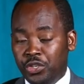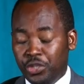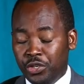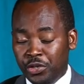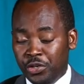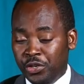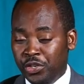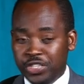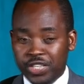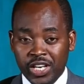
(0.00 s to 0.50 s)

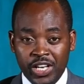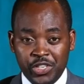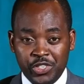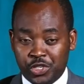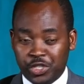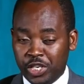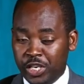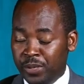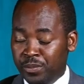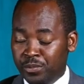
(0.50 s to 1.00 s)
You
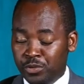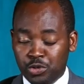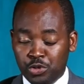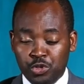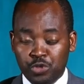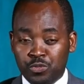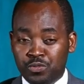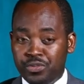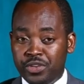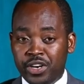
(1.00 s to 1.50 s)
just came
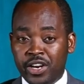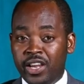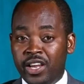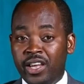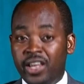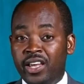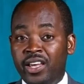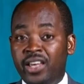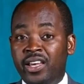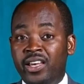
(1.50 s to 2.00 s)
to
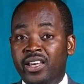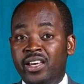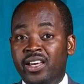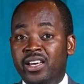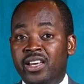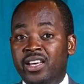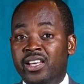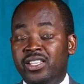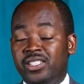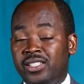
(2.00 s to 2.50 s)

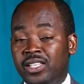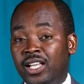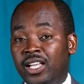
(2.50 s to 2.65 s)
praise